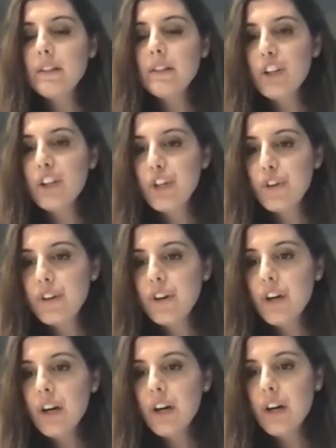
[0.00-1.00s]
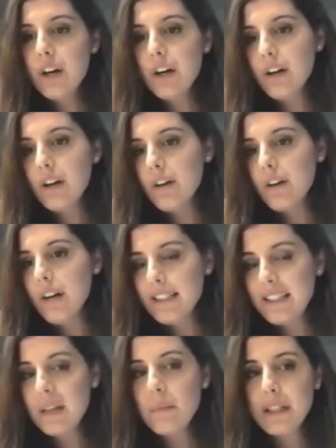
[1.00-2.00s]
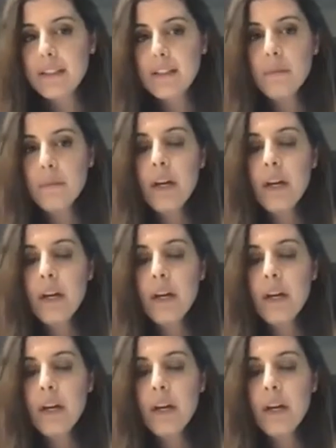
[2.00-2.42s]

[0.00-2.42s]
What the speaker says: on your astigmatism.